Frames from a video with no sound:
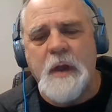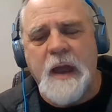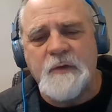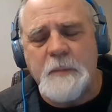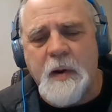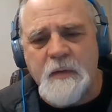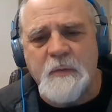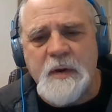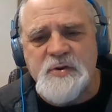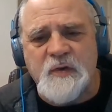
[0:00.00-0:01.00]
as part of the
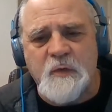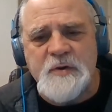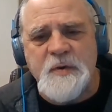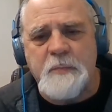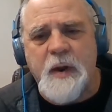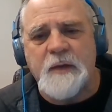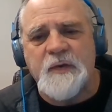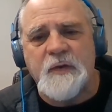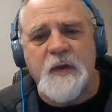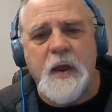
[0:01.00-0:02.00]
registration
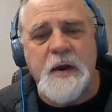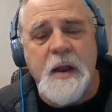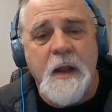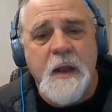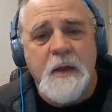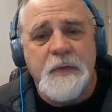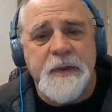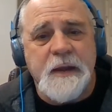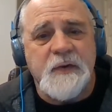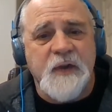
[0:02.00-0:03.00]
process on
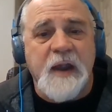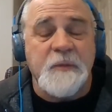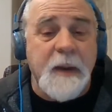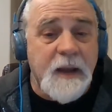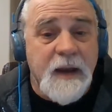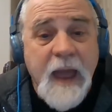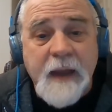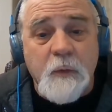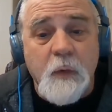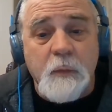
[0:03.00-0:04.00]
the seismic and
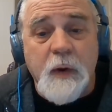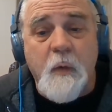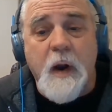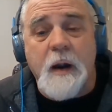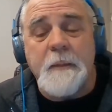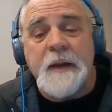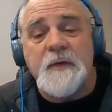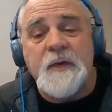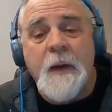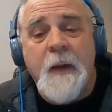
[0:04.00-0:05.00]
lateral
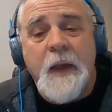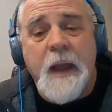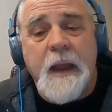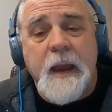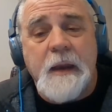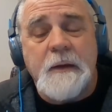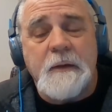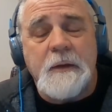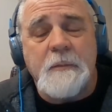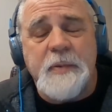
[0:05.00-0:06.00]
requirements.
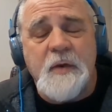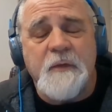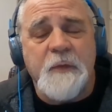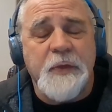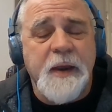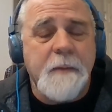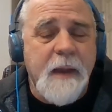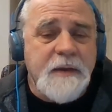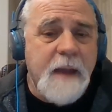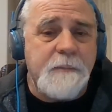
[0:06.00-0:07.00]
And the beautiful thing
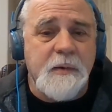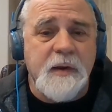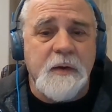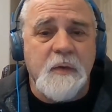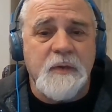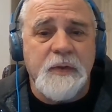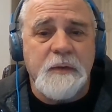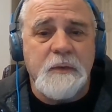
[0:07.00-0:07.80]
about that particular